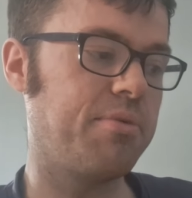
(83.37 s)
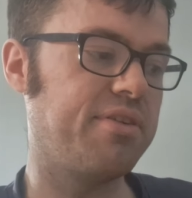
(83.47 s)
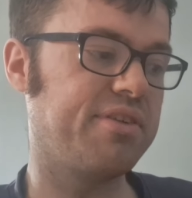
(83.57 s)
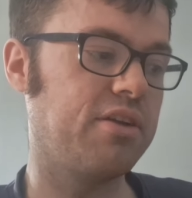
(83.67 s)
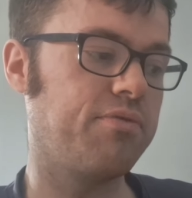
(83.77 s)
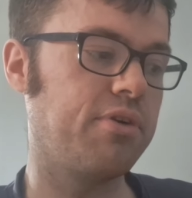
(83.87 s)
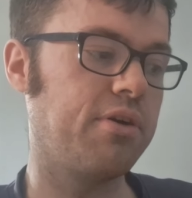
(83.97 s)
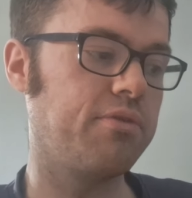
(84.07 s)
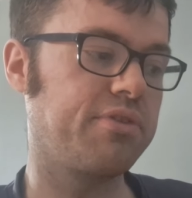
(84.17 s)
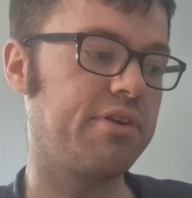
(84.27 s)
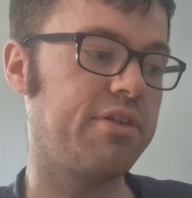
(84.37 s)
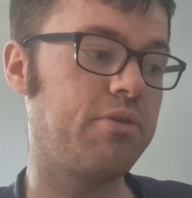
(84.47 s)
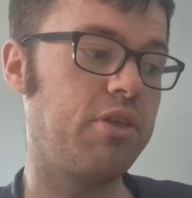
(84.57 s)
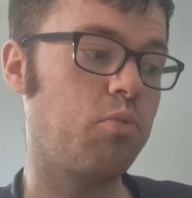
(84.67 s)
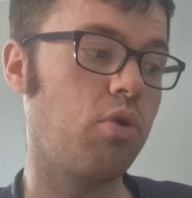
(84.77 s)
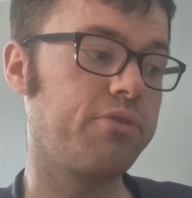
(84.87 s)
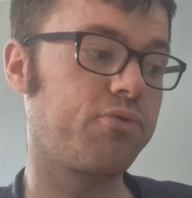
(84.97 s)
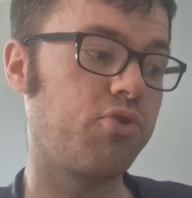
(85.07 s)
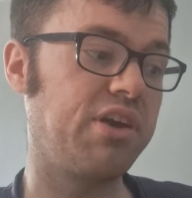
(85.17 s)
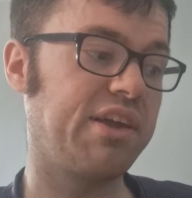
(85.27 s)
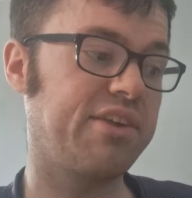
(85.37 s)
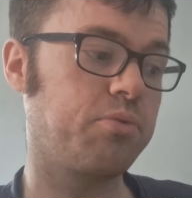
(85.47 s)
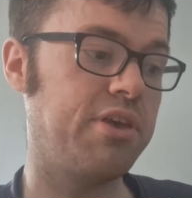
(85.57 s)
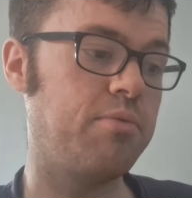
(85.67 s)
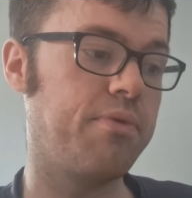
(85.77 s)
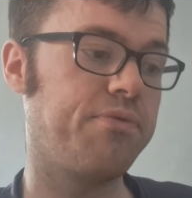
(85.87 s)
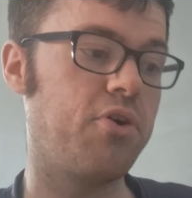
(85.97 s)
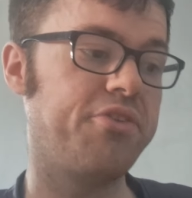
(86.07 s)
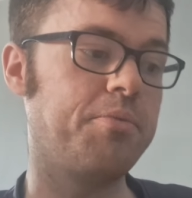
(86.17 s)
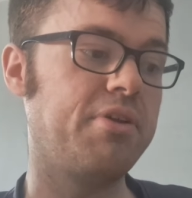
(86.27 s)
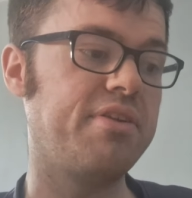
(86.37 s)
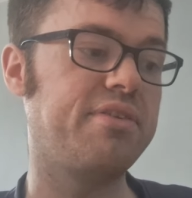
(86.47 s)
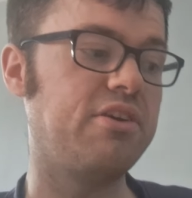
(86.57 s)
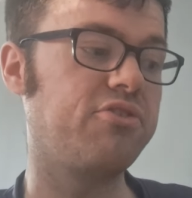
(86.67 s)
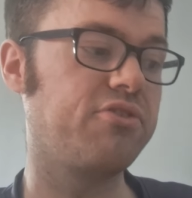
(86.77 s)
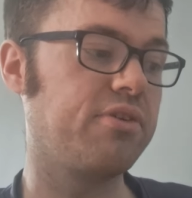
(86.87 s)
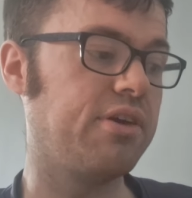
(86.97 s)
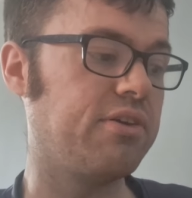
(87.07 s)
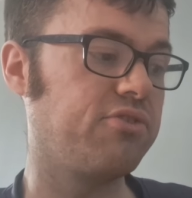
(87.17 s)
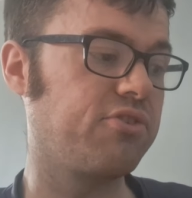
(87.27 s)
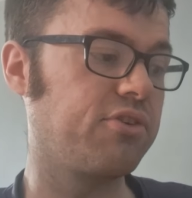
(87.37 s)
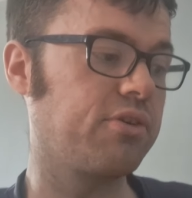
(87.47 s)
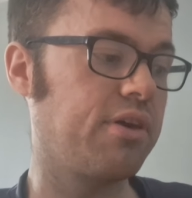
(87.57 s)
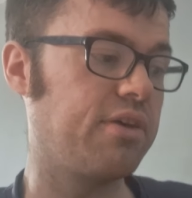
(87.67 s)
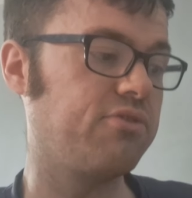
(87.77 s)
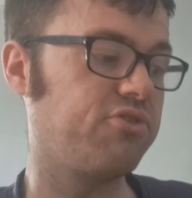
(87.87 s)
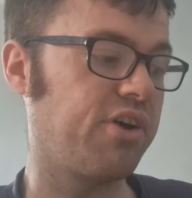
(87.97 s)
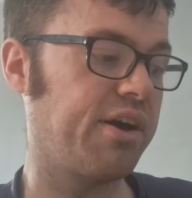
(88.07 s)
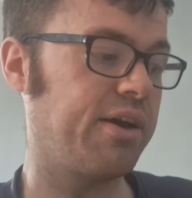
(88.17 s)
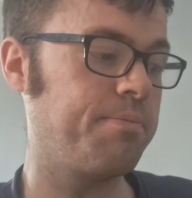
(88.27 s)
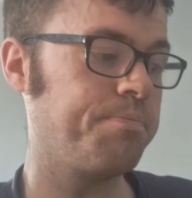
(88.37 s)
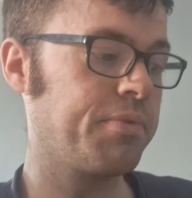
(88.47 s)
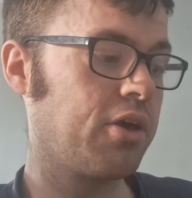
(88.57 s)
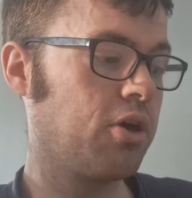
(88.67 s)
Instead of the, obviously it was free last week with 30 minutes each time,